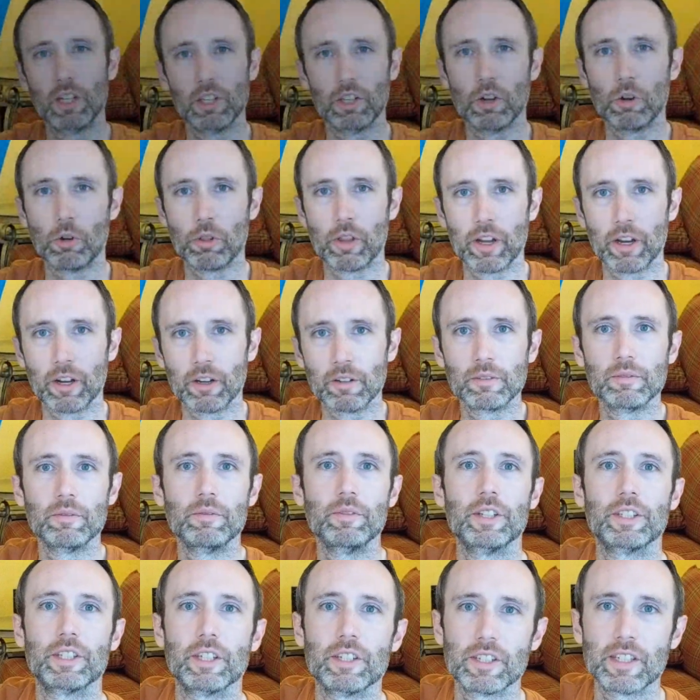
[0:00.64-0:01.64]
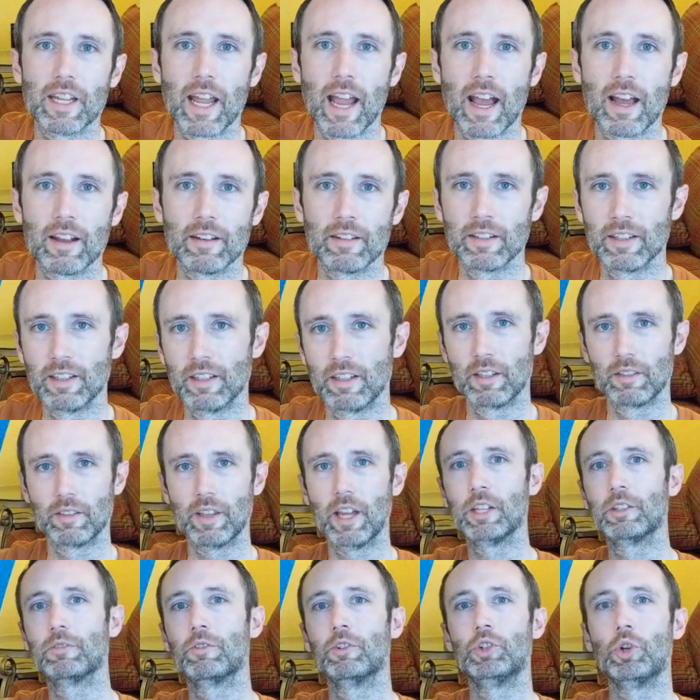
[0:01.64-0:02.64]
Hello there, this is Dan.
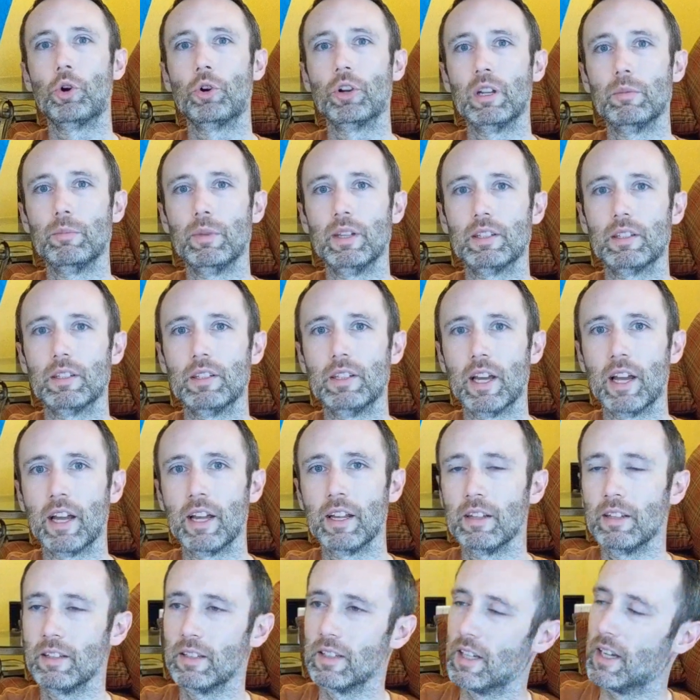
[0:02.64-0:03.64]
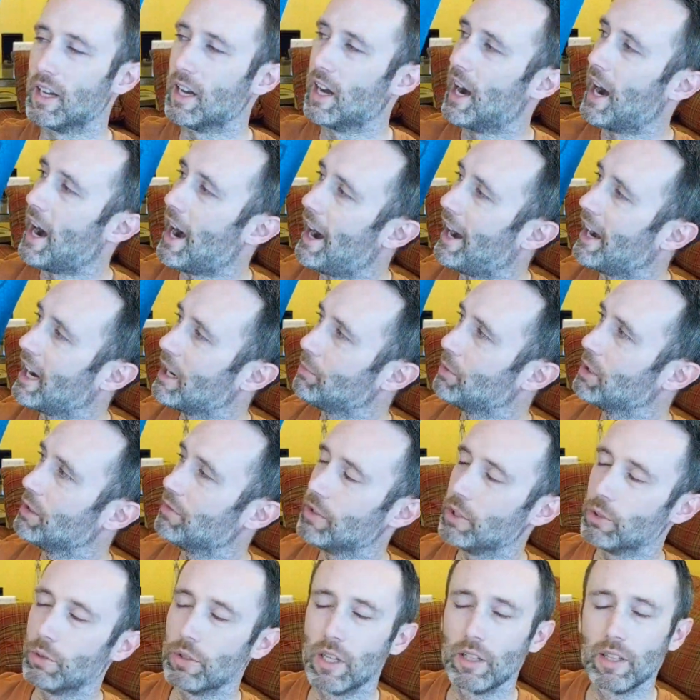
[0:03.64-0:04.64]
Thanks for joining me today. I'm
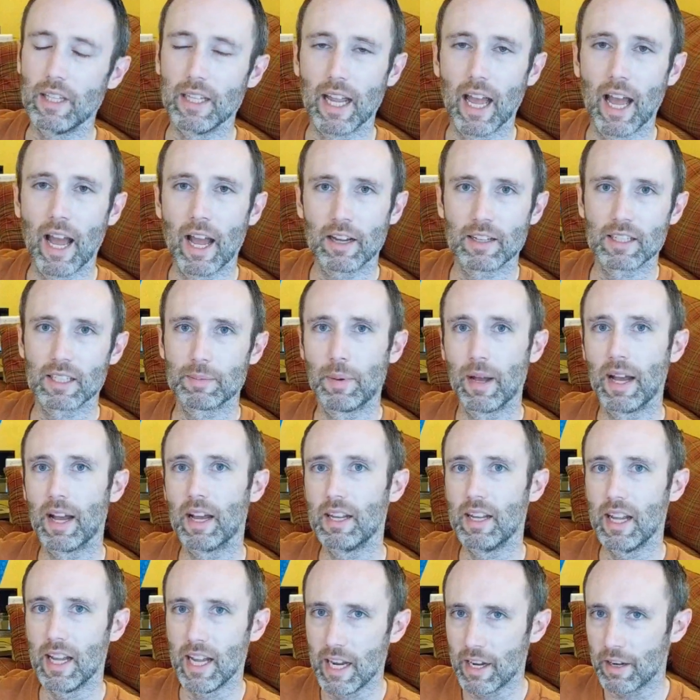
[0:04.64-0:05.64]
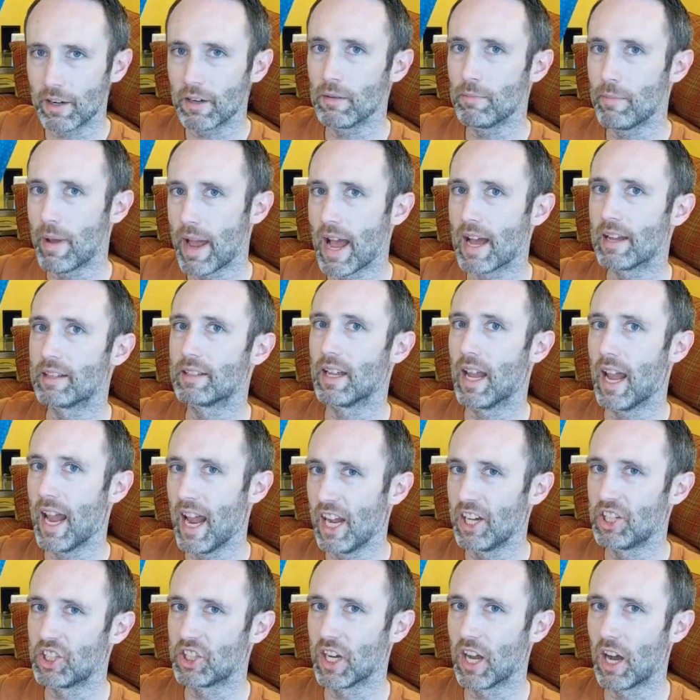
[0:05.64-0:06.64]
reviewing the Exped AirMat
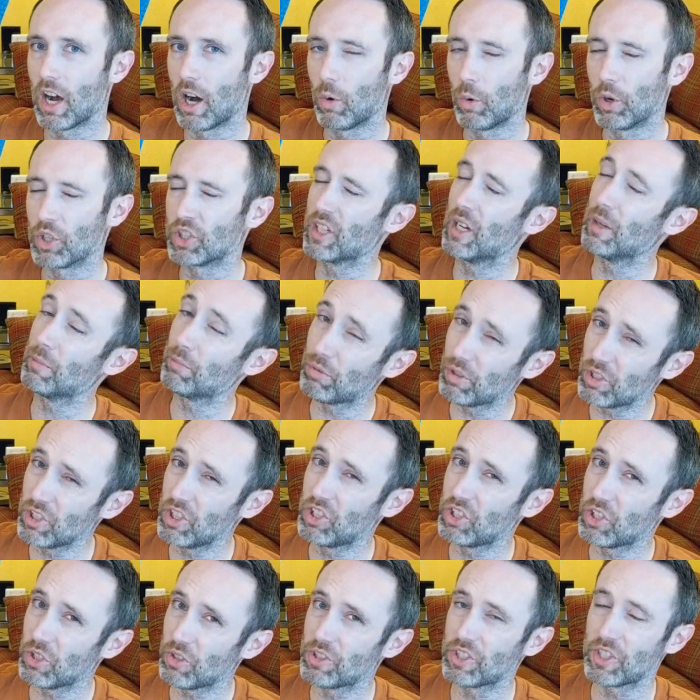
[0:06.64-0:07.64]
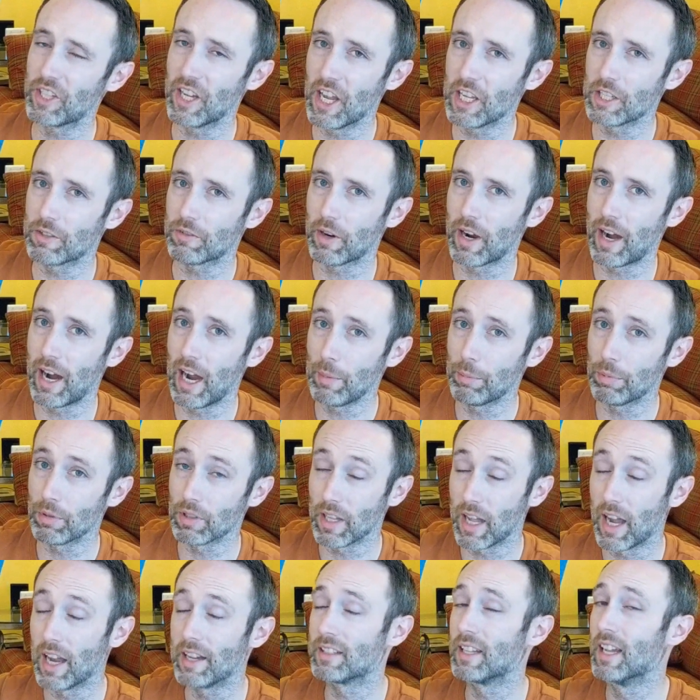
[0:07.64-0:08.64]
HL, which I'm pretty sure stands for
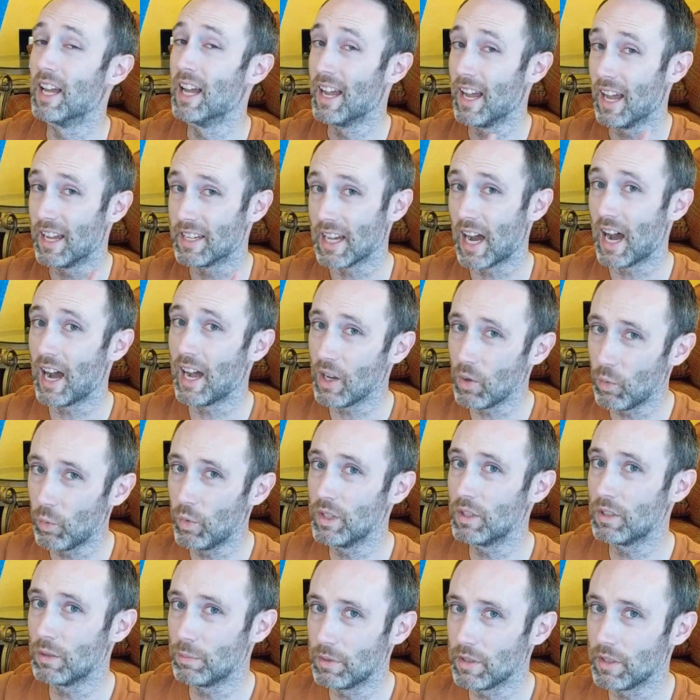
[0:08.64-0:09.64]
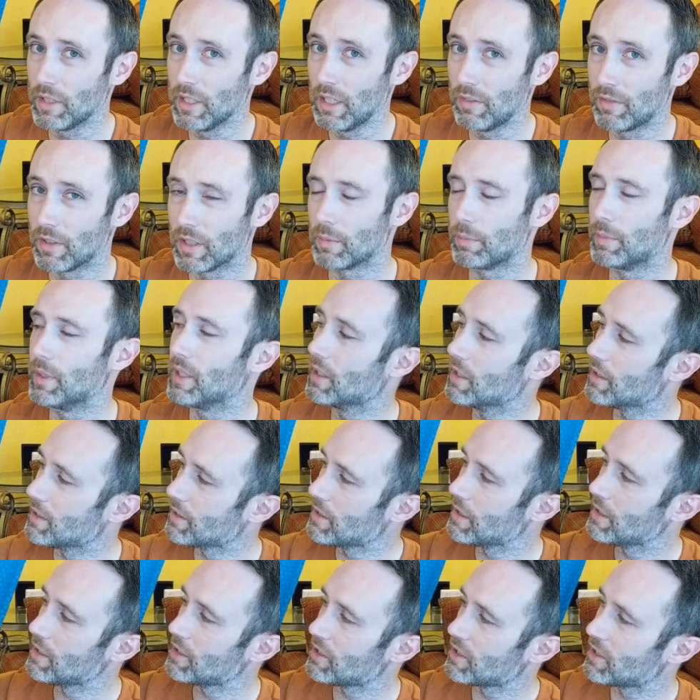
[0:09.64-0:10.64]
Hyperlight, and I will believe it
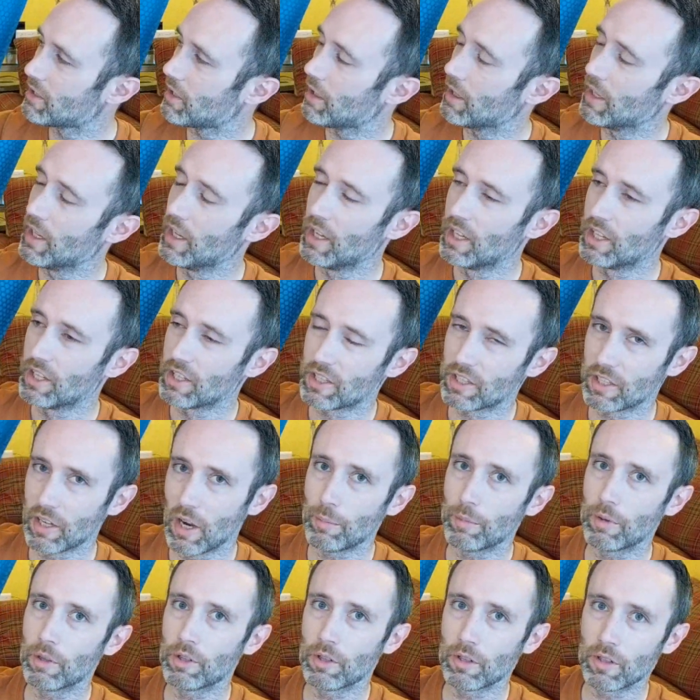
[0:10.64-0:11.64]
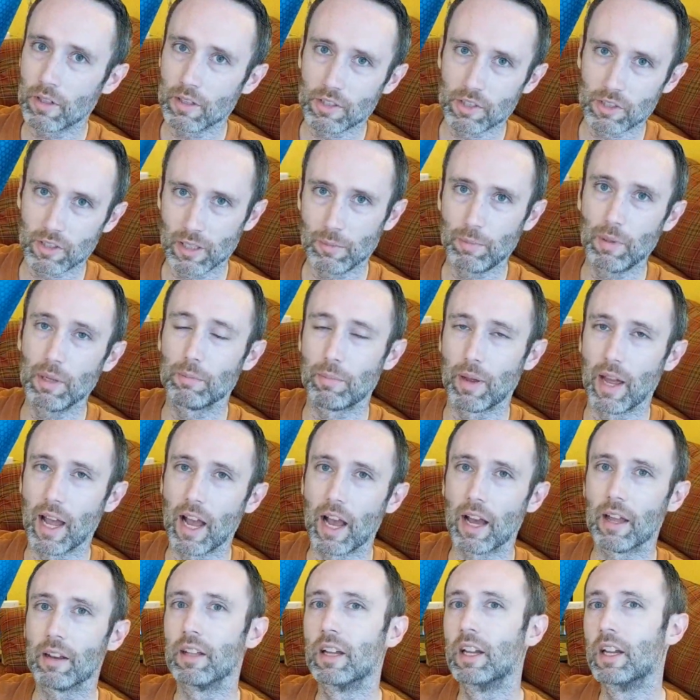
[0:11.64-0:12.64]
because this summer sleeping
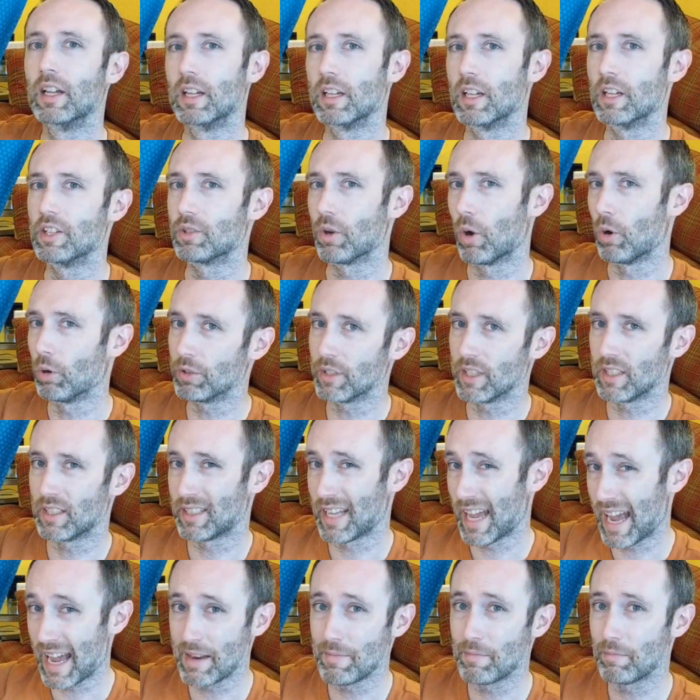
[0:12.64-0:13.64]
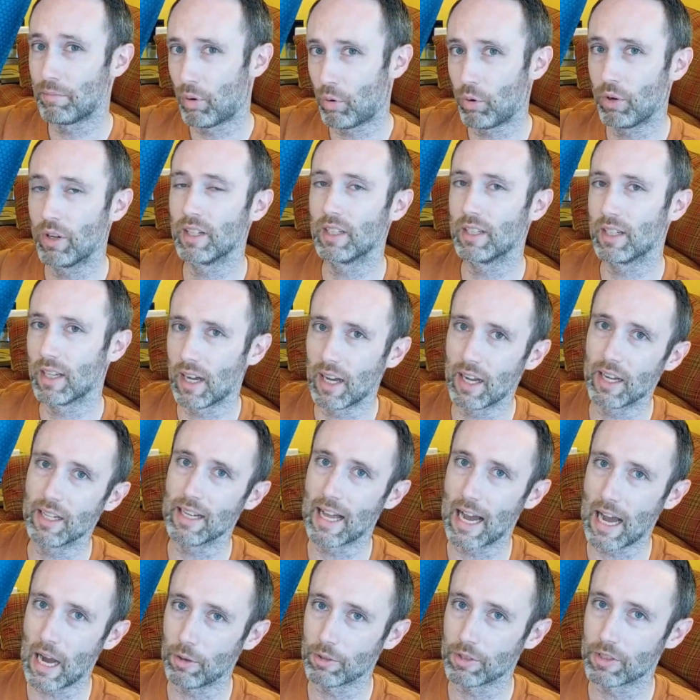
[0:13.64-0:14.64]
pad is only
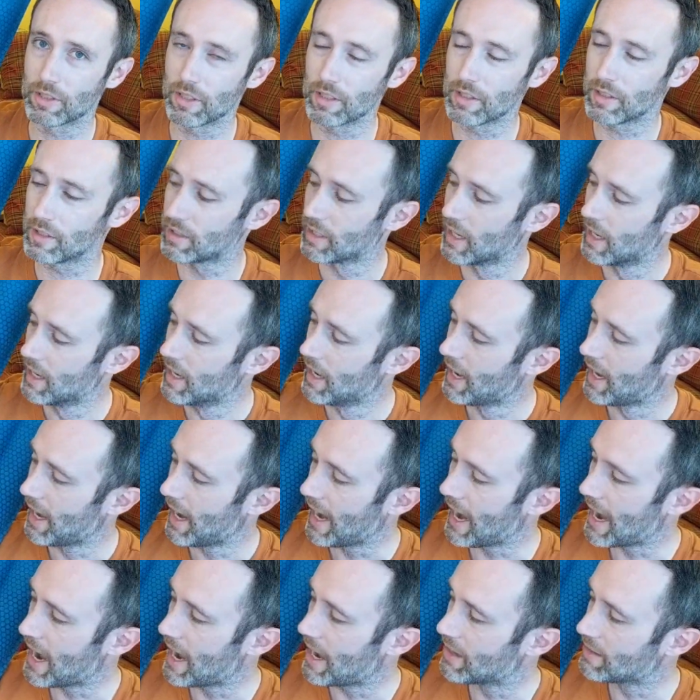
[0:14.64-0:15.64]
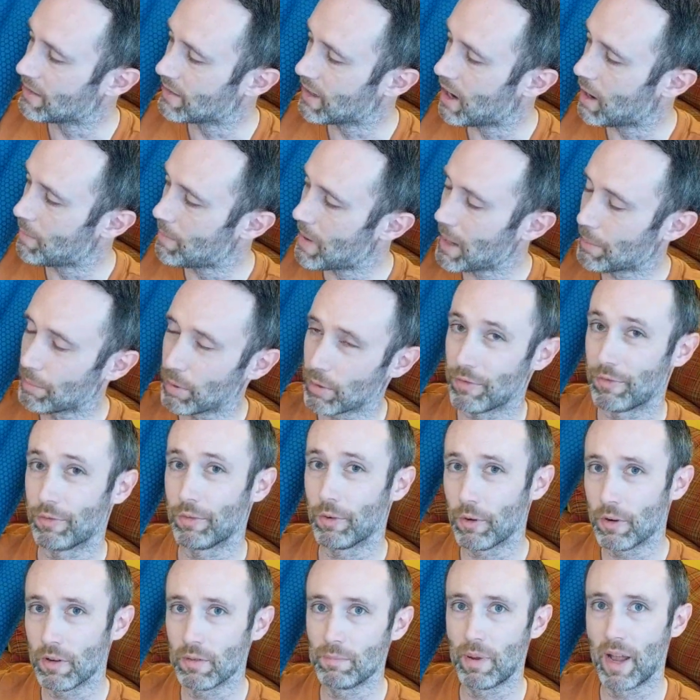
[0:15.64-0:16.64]
10.9 ounces and my
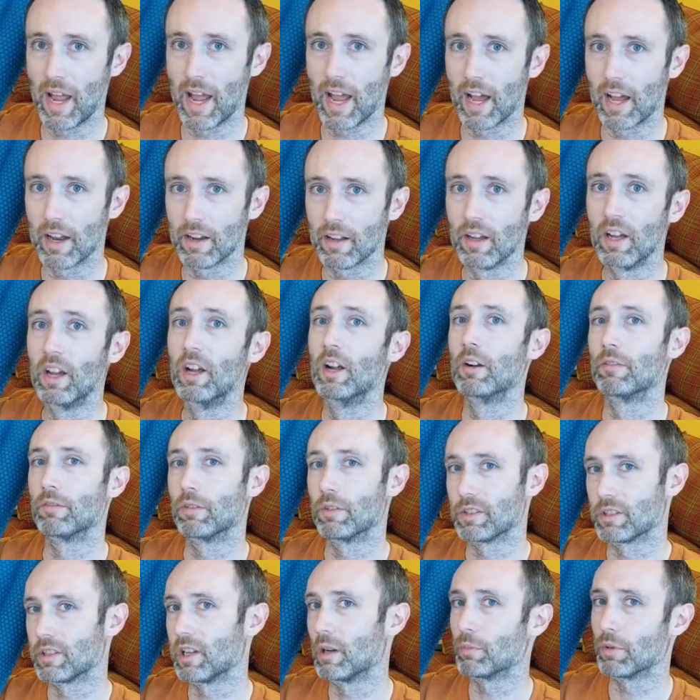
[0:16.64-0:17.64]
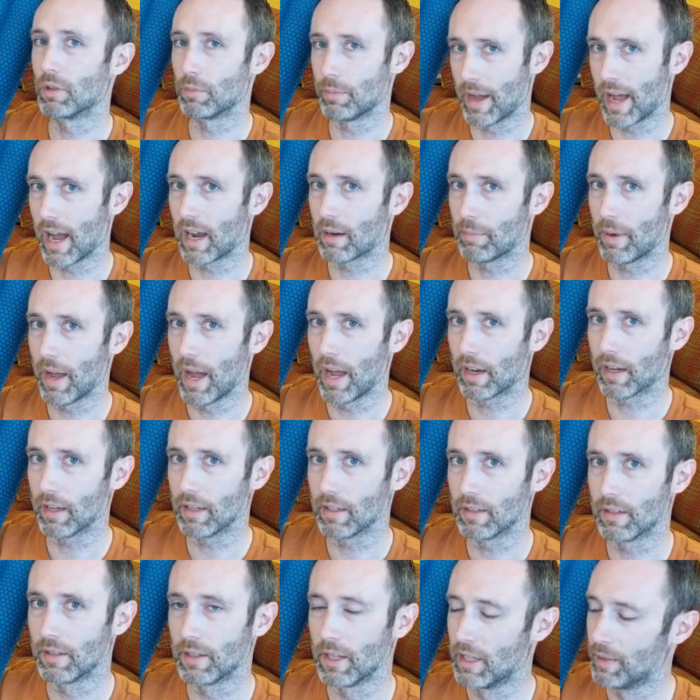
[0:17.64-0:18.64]
preferred pad for summer
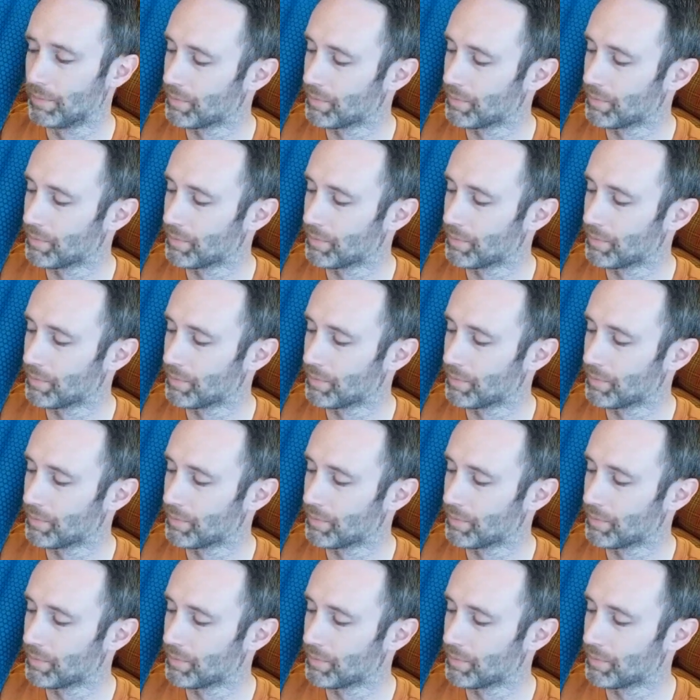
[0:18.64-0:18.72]
backpacking.